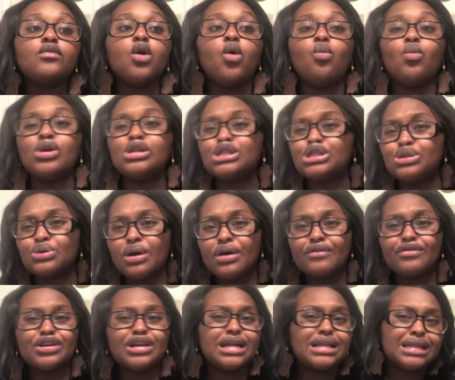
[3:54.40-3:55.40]

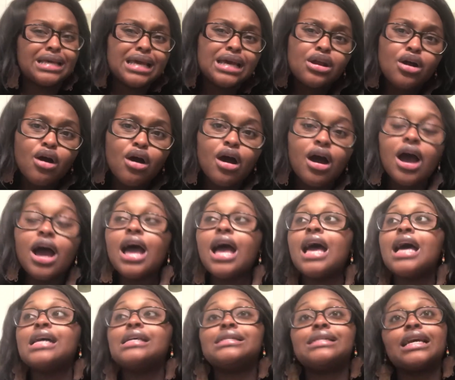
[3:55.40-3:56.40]
whatsoever, nothing at all.
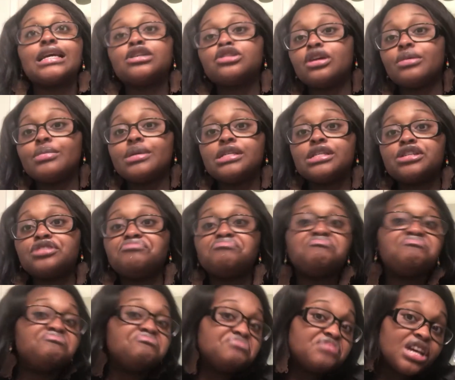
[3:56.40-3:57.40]
Second trimester,
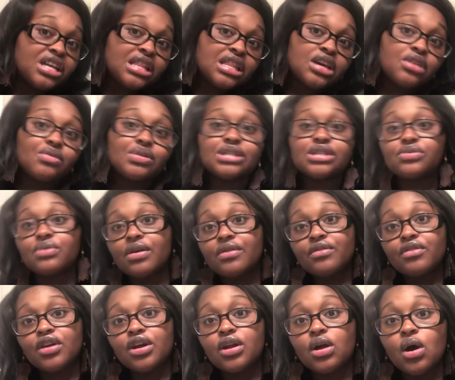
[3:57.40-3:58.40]
nothing
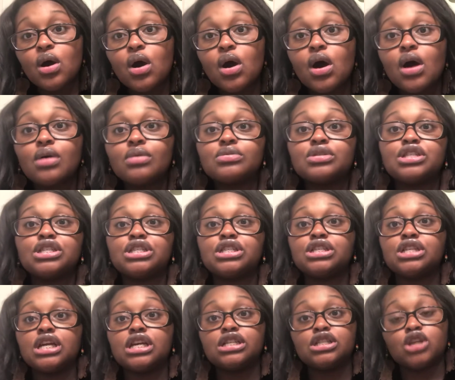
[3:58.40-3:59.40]
whatsoever at all,
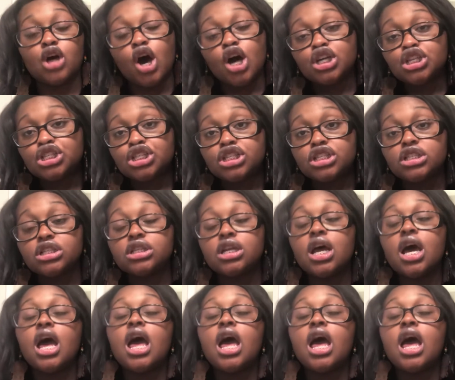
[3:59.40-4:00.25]
just exhaustion.